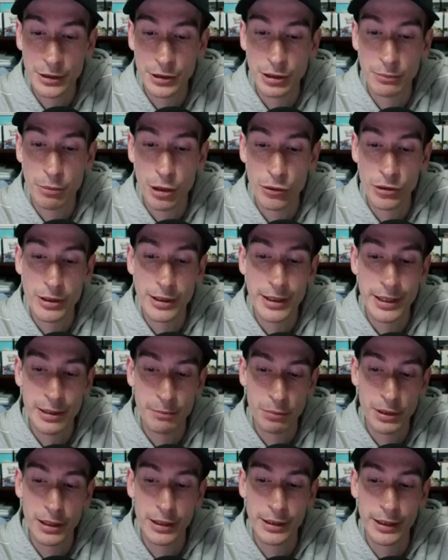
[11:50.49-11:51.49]
your opponent
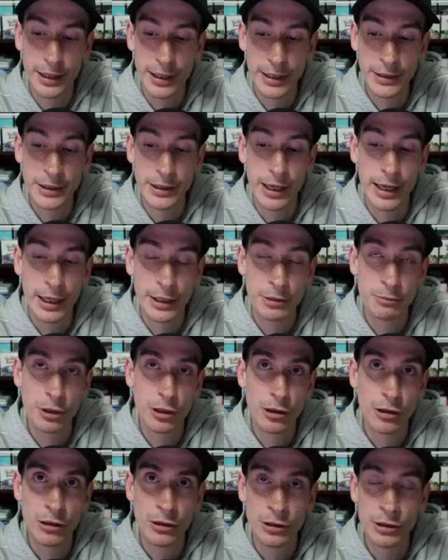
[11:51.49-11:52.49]
can't play any item
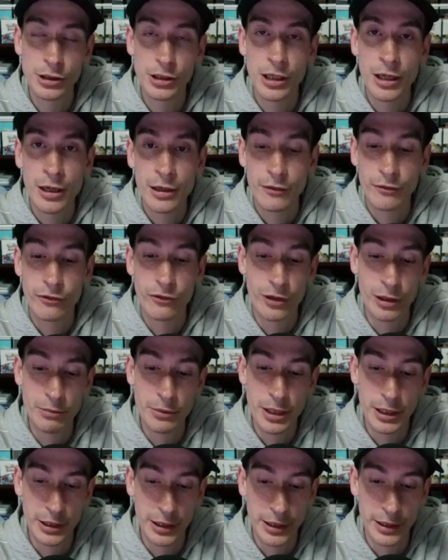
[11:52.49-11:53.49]
cards from
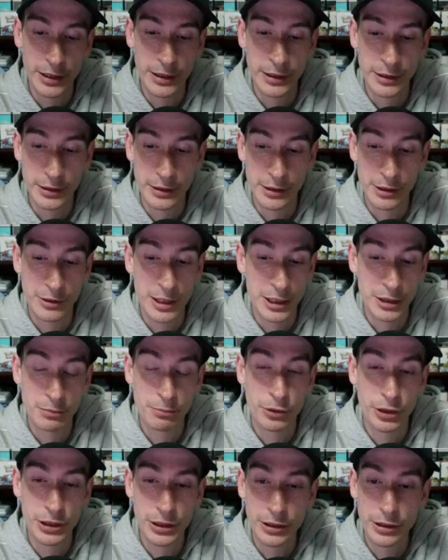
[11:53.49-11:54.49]
their hand. So that's
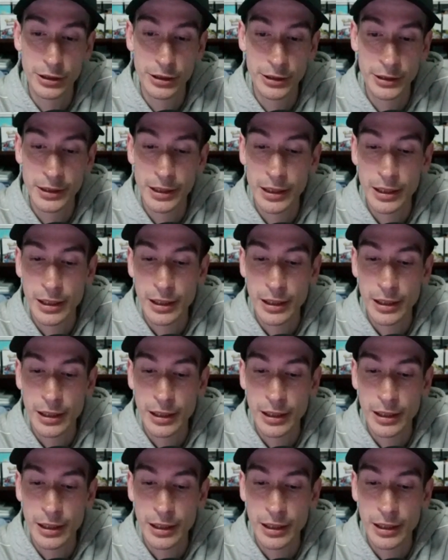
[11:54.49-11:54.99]
pretty good.